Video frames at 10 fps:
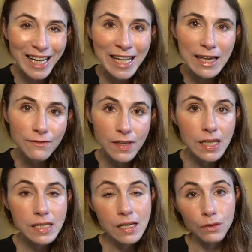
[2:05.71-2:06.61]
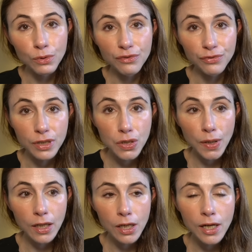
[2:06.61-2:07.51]
any of these in the
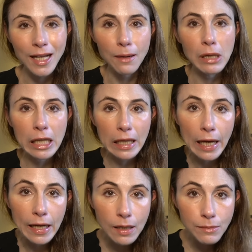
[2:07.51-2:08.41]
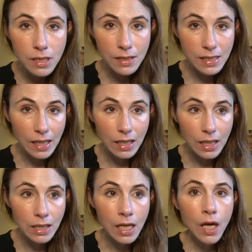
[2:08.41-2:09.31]
refrigerator and apply them to the
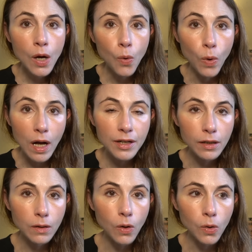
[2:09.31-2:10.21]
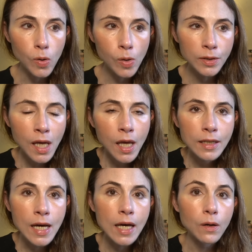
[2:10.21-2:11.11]
skin while they're cold,
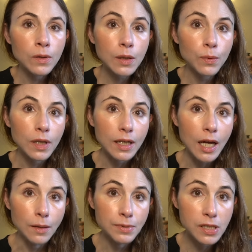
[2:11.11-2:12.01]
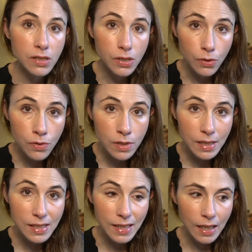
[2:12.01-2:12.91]
not only will it help soothe the
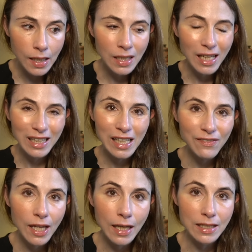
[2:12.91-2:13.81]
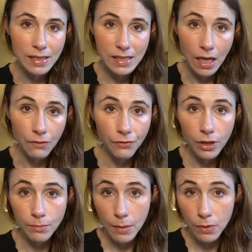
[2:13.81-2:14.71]
skin, alleviate
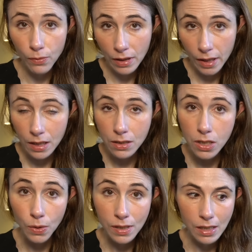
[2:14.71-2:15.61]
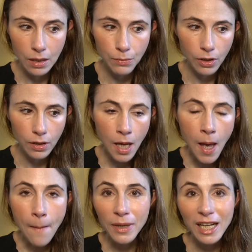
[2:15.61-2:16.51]
discomfort, maybe related to a sunburn,
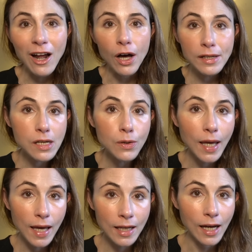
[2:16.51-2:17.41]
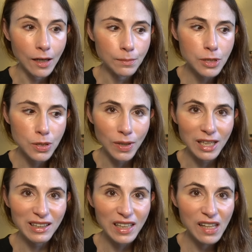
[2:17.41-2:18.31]
but it also can help to
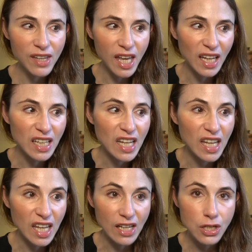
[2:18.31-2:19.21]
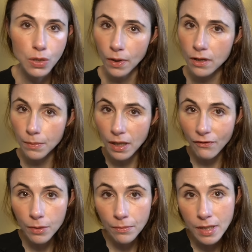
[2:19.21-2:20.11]
alleviate itch, whether it be
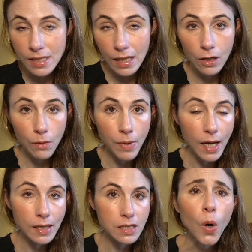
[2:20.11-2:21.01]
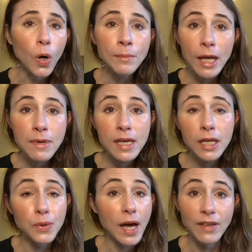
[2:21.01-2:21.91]
from mosquito bites or maybe
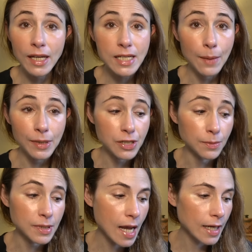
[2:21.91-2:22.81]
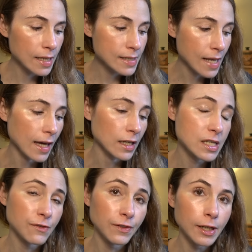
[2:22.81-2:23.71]
you have atopic dermatitis and
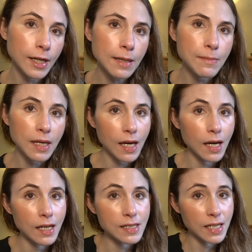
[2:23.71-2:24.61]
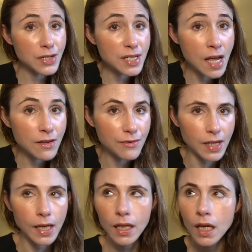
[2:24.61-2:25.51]
it's flaring because here's another
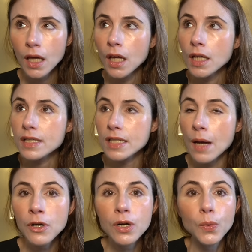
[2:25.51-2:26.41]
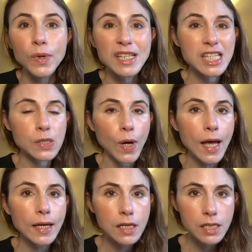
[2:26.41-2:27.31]
thing. Summer, we
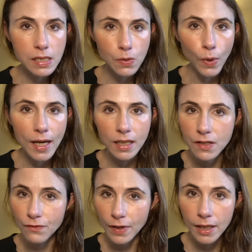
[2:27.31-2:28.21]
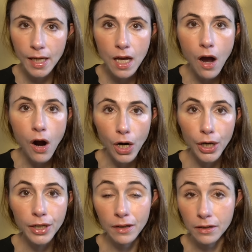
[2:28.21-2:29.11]
sweat, sweat, it's very
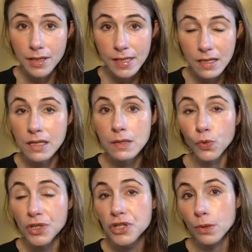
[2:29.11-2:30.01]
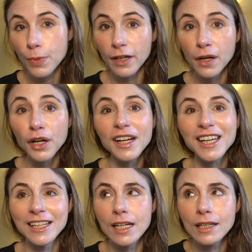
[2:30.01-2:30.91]
hard on our skin's moisture barrier. It
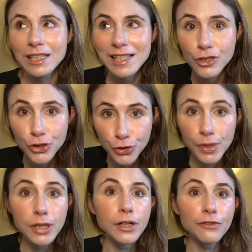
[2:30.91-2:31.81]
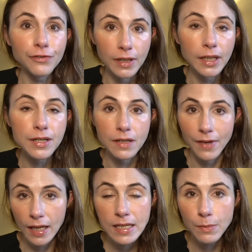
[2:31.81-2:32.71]
can trigger flares of
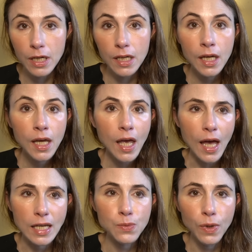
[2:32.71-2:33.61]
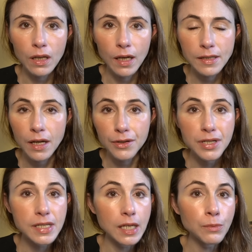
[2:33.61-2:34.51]
eczema as well as other
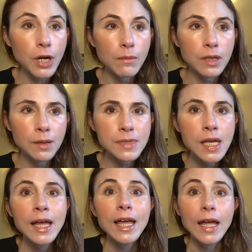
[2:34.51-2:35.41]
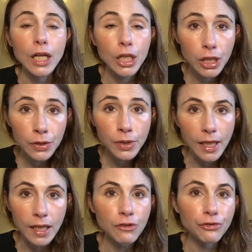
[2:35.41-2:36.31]
skin problems,
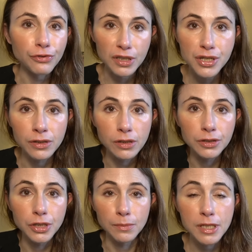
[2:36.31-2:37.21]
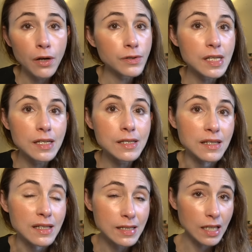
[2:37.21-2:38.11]
including frictional dermatoses
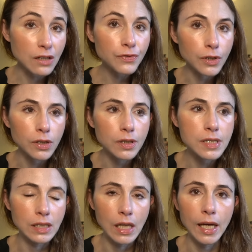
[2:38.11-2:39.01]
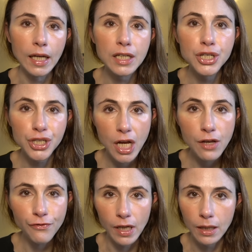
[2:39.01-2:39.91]
and the skin folds like
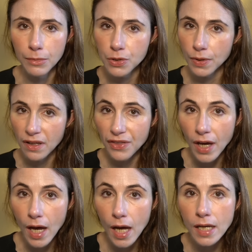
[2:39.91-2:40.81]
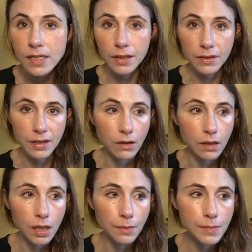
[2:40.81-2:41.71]
chafing between the thighs, under the
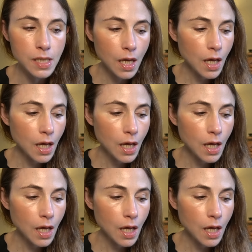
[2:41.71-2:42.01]
arms,